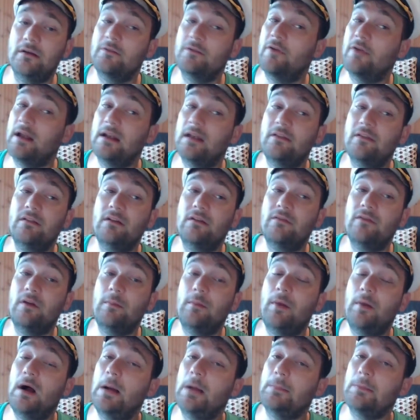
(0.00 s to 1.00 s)
Granted, it's not a very
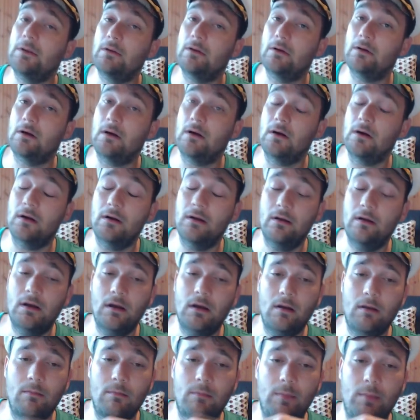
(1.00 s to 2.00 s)
popular card,
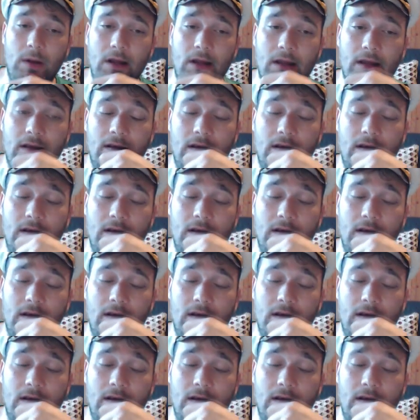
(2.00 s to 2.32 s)
but